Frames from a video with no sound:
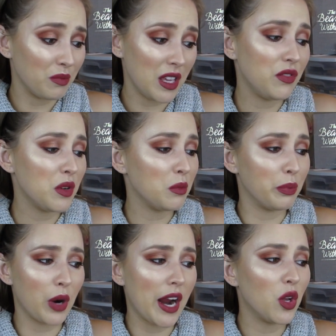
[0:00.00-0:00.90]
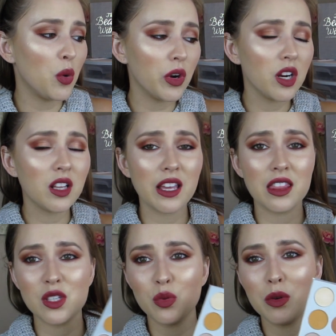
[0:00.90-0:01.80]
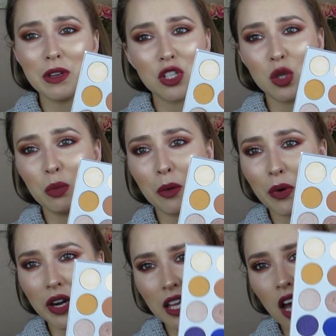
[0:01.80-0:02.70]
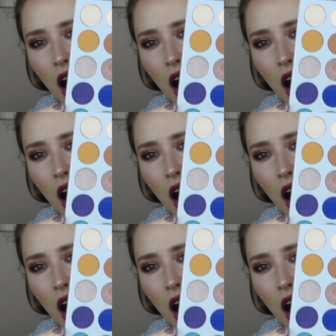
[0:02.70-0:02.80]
Even bridal work, like this would be super pretty.